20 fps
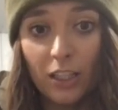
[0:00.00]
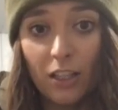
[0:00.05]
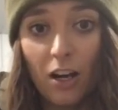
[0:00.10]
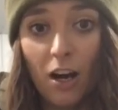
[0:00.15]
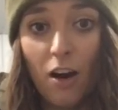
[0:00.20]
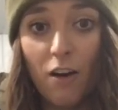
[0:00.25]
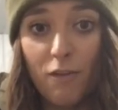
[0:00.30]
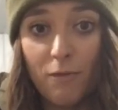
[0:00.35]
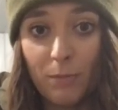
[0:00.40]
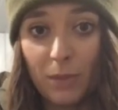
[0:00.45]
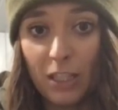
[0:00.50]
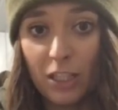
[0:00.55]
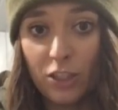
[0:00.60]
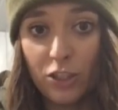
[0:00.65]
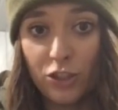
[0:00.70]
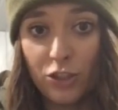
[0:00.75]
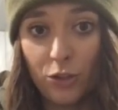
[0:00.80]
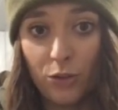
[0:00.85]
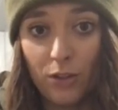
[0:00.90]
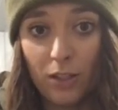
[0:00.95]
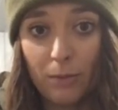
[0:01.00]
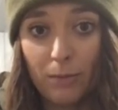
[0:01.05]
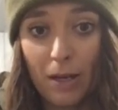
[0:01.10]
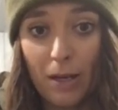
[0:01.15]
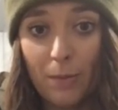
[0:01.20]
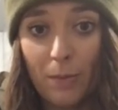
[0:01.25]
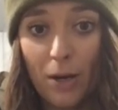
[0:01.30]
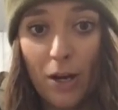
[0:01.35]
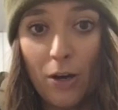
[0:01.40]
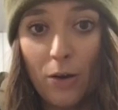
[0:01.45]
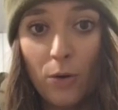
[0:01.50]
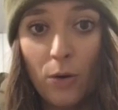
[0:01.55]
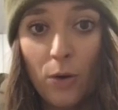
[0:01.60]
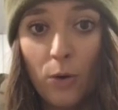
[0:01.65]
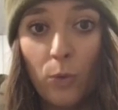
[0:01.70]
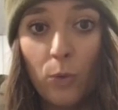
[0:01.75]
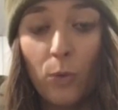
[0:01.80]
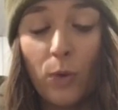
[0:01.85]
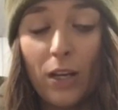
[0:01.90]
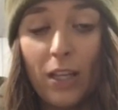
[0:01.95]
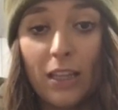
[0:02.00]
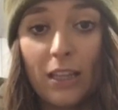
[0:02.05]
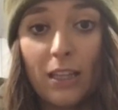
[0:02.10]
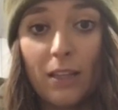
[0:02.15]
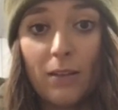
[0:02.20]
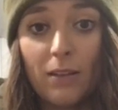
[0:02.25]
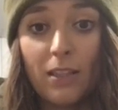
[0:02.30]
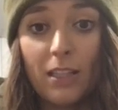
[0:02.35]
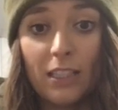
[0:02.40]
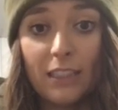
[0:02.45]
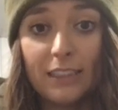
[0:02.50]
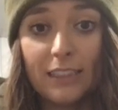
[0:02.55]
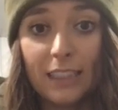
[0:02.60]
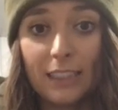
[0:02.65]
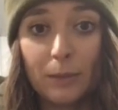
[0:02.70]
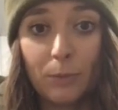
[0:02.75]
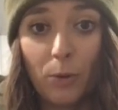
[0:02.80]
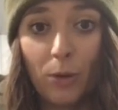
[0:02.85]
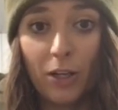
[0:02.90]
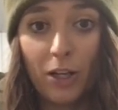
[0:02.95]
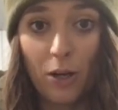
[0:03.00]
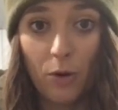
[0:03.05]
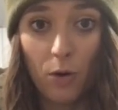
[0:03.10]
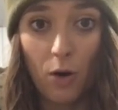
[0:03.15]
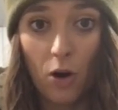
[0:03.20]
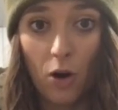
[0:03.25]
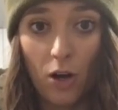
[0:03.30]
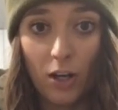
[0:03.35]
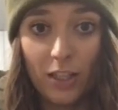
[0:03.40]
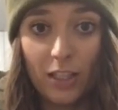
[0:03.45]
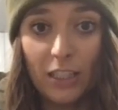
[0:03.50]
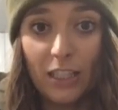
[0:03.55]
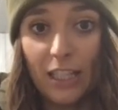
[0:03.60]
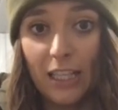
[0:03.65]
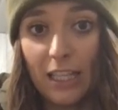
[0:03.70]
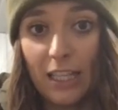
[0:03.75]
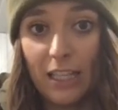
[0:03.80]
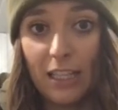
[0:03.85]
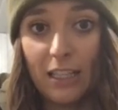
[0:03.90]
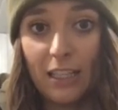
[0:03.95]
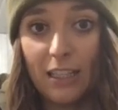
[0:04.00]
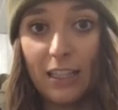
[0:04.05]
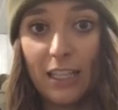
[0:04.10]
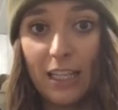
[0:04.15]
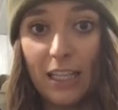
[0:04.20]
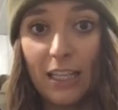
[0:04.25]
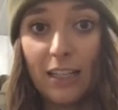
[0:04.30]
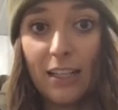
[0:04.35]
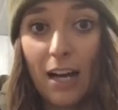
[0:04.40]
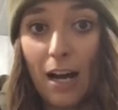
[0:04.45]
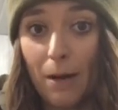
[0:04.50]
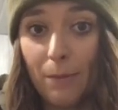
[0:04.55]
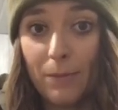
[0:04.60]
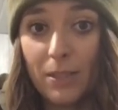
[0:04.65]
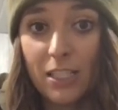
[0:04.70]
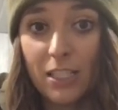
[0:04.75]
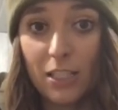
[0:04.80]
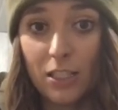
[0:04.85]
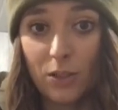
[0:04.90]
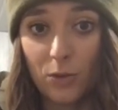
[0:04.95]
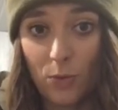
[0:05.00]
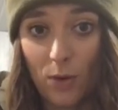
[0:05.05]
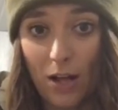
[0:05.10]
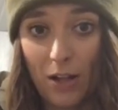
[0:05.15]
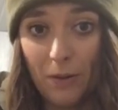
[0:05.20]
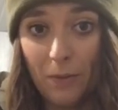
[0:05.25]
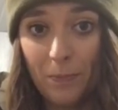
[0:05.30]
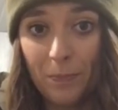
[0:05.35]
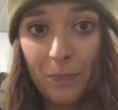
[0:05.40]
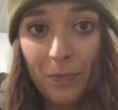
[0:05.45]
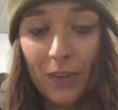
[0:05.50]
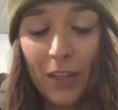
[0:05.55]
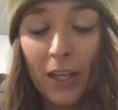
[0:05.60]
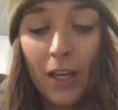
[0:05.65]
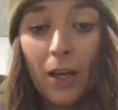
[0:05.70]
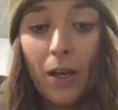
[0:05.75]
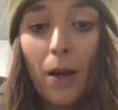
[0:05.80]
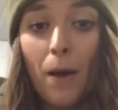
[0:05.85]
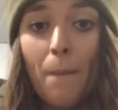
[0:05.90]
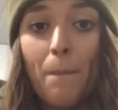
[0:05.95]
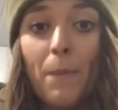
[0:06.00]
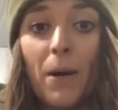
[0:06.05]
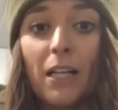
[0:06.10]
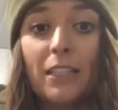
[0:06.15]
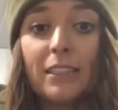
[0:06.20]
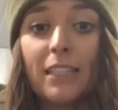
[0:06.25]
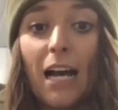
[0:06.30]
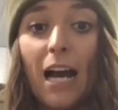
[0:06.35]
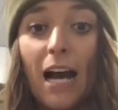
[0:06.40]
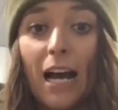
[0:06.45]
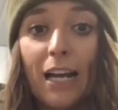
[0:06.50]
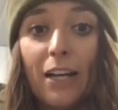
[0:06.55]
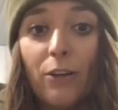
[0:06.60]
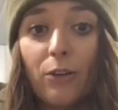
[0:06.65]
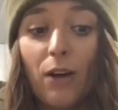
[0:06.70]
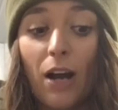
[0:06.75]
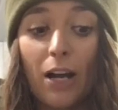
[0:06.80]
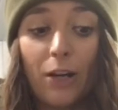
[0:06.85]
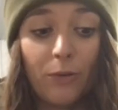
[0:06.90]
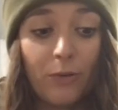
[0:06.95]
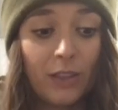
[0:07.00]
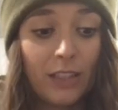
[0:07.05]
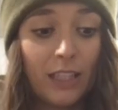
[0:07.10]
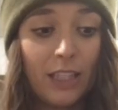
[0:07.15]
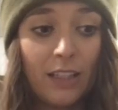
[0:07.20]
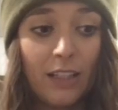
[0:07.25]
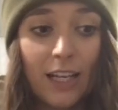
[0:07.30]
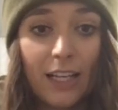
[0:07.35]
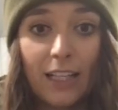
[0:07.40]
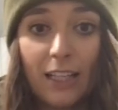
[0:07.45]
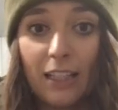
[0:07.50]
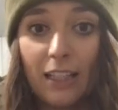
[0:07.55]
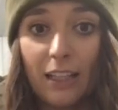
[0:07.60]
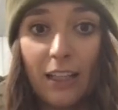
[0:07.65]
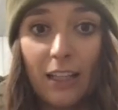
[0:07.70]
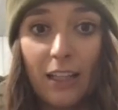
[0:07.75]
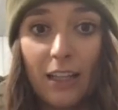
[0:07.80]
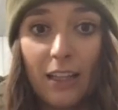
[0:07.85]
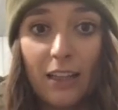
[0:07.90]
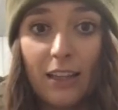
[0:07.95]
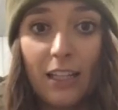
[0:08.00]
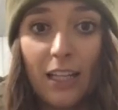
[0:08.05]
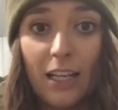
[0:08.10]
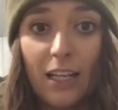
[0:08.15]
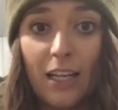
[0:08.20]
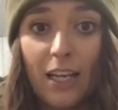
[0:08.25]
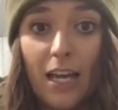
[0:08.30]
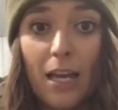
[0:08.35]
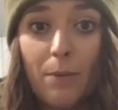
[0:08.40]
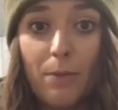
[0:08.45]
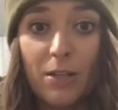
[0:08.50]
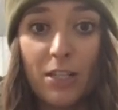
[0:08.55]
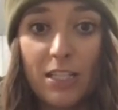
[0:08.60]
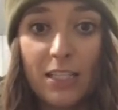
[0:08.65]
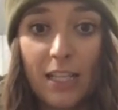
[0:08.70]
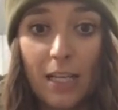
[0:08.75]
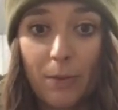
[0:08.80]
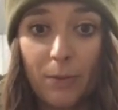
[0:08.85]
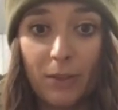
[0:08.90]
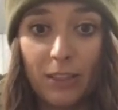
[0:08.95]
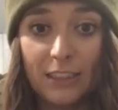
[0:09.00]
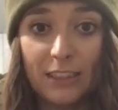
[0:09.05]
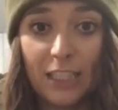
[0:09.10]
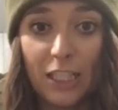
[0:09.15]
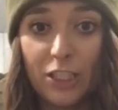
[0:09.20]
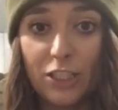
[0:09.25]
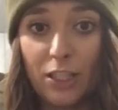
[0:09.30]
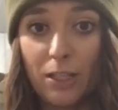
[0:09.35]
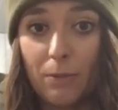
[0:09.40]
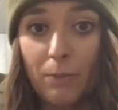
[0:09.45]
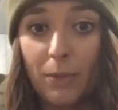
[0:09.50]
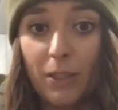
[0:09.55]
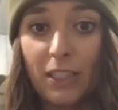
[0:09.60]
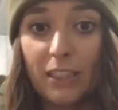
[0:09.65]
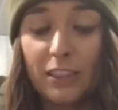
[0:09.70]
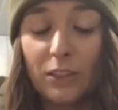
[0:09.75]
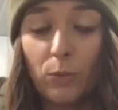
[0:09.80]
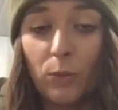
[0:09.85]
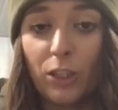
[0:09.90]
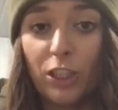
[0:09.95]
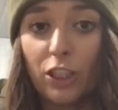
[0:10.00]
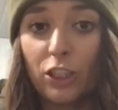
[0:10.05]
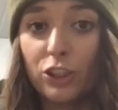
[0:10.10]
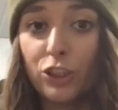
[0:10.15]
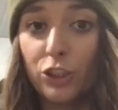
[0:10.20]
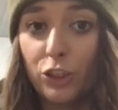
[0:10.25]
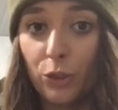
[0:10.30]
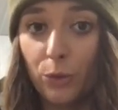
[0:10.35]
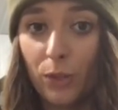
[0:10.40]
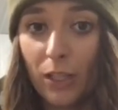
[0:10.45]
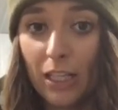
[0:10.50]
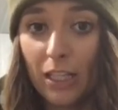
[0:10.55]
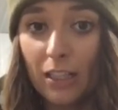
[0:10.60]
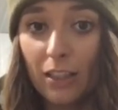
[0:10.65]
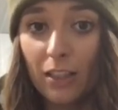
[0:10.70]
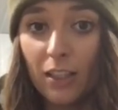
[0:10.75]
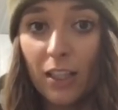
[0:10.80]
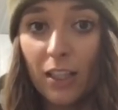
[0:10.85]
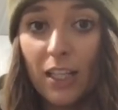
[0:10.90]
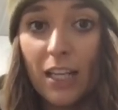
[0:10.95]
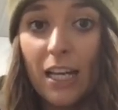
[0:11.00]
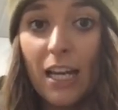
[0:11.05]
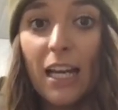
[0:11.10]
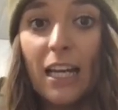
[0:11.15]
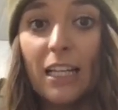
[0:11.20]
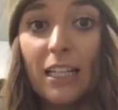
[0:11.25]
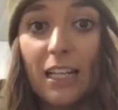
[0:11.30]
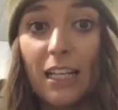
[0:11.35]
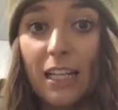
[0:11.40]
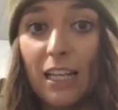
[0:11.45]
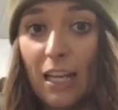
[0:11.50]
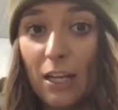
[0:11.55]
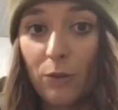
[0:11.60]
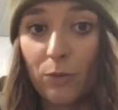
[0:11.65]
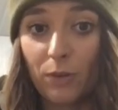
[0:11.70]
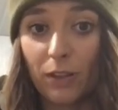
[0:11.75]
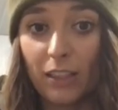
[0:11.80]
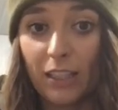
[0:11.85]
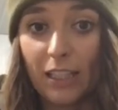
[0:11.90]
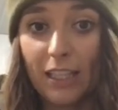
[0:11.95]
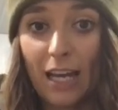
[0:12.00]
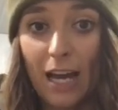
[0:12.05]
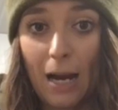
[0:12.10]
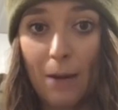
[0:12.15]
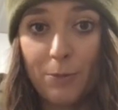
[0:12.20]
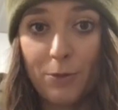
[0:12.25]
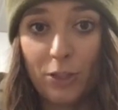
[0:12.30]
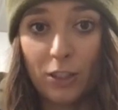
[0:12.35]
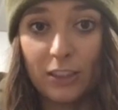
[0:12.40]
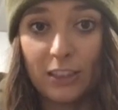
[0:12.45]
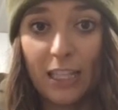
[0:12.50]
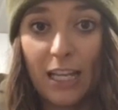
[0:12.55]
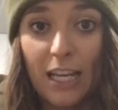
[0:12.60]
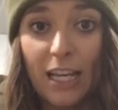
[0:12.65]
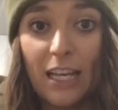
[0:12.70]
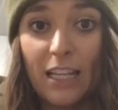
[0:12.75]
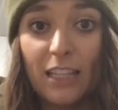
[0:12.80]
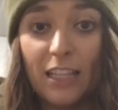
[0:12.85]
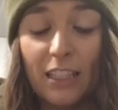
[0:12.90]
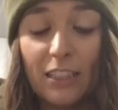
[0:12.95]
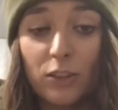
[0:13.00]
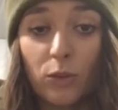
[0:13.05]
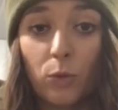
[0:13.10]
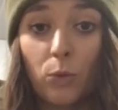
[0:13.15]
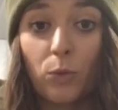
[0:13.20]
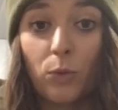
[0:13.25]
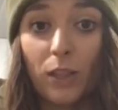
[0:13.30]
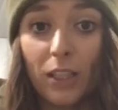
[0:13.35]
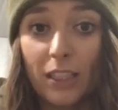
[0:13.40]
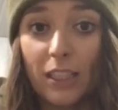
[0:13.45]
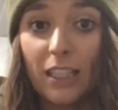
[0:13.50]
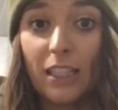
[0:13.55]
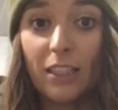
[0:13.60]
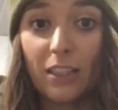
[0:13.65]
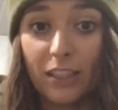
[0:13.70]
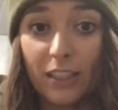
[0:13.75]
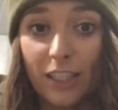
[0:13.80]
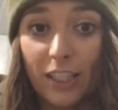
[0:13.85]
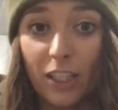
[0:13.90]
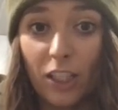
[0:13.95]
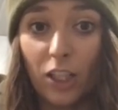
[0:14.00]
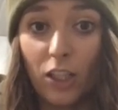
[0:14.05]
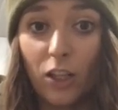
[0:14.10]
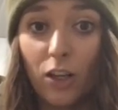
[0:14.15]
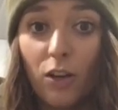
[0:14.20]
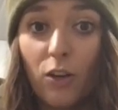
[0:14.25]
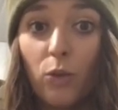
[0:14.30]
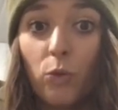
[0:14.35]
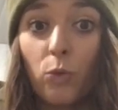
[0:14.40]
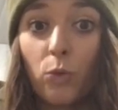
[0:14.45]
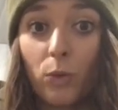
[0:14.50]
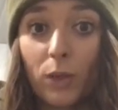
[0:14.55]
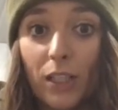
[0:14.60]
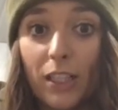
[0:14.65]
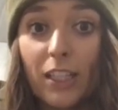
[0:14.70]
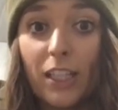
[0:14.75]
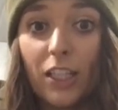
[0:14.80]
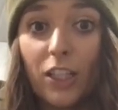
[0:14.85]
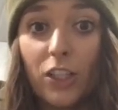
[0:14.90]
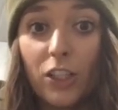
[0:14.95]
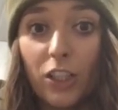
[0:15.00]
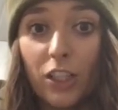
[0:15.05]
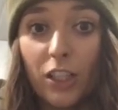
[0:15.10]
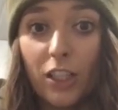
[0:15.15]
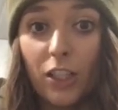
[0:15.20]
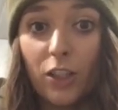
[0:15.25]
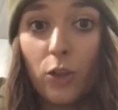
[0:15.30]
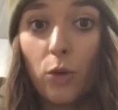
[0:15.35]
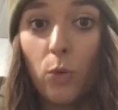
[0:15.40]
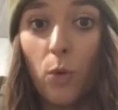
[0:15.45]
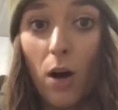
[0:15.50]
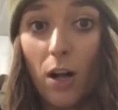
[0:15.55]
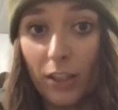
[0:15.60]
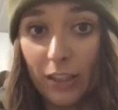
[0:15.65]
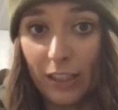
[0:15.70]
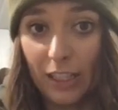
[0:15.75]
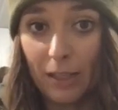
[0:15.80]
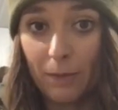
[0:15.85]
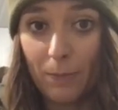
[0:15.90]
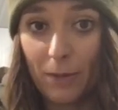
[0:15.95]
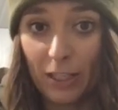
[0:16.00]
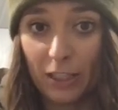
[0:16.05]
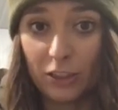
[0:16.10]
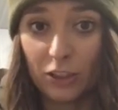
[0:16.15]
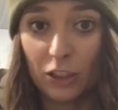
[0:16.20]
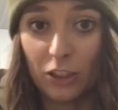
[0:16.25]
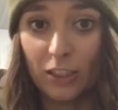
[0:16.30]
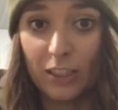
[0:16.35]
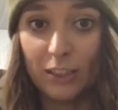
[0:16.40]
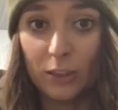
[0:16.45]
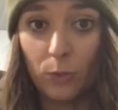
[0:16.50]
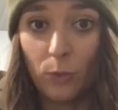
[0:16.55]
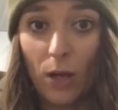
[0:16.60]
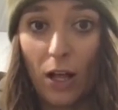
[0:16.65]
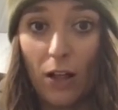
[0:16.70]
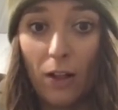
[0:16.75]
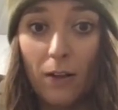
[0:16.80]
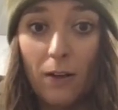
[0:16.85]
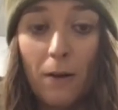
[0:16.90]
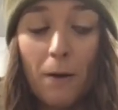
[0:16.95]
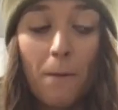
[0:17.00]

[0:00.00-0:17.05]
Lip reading: of me shooting my bow with the 6.0 on in the comments as well. But I really like the image stabilization, because when you're shooting, it really captures it, and it's a really clear, really good quality picture as well.